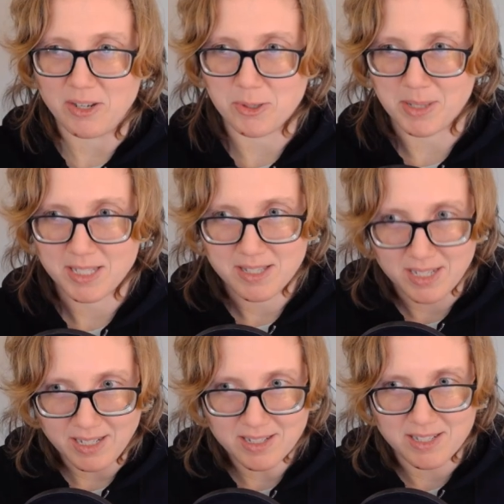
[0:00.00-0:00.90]
use with a
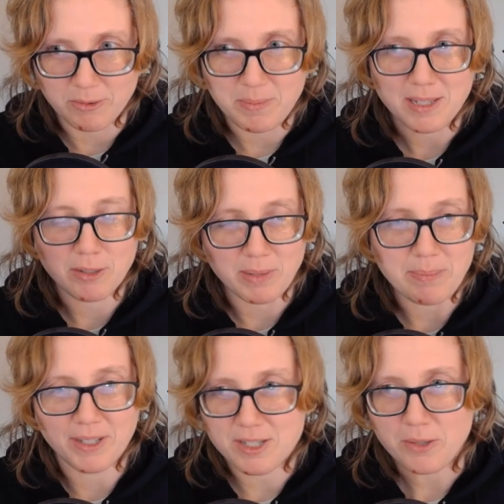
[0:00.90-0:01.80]
6. It would be 3
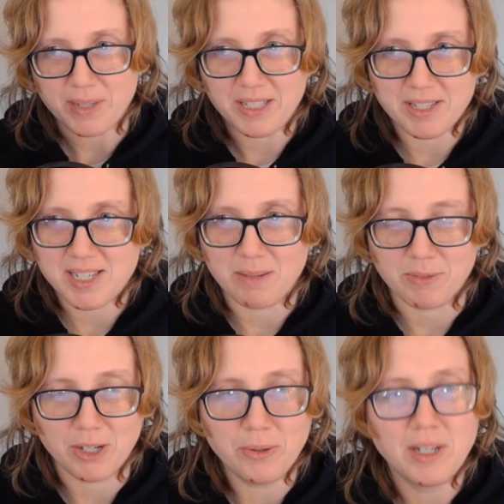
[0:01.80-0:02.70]
plus 3 in the same
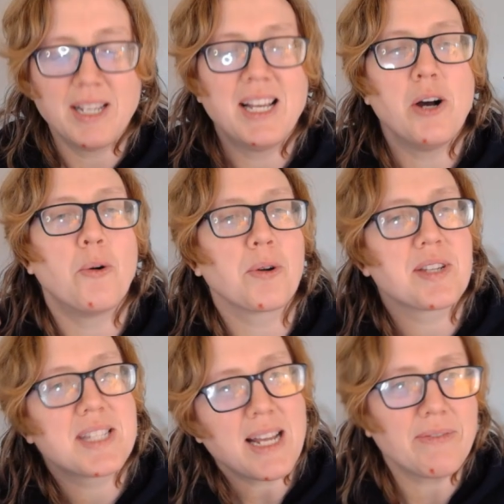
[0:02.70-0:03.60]
row, or
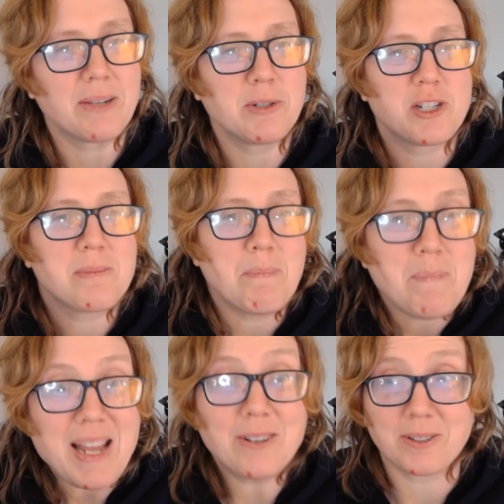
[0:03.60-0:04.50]
7, which is
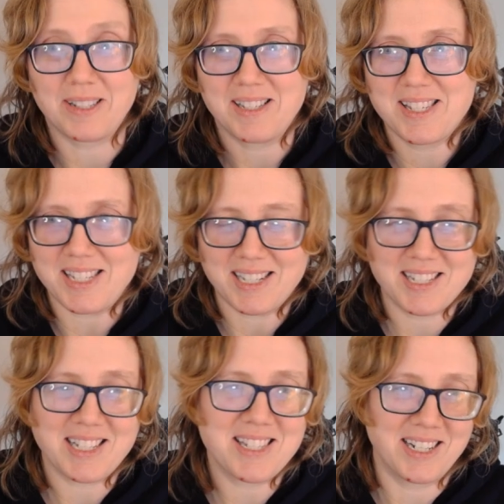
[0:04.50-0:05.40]
bigger than 6.
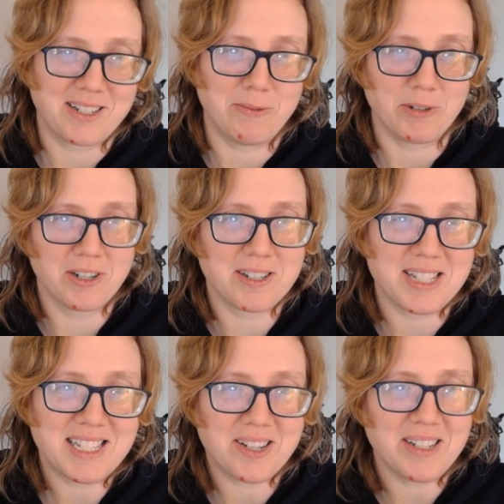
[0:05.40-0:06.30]
That's not going to work. So
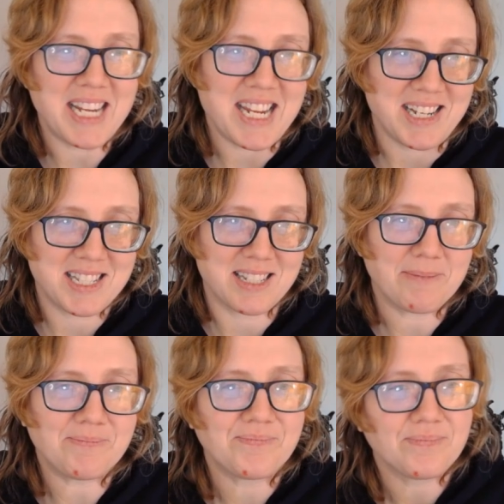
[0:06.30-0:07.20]
that's our 8.
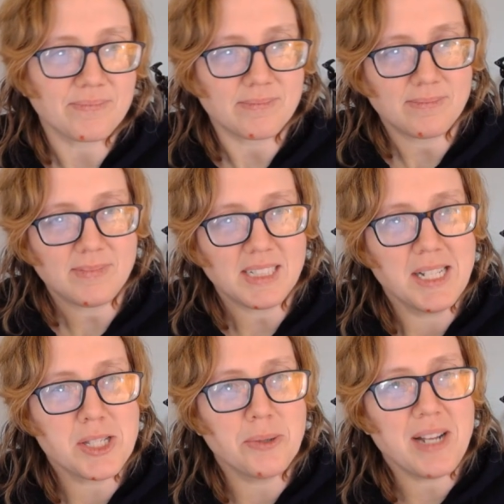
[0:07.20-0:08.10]

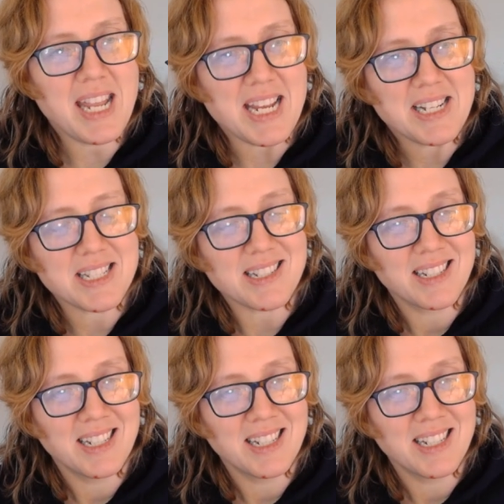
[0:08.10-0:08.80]
And so 8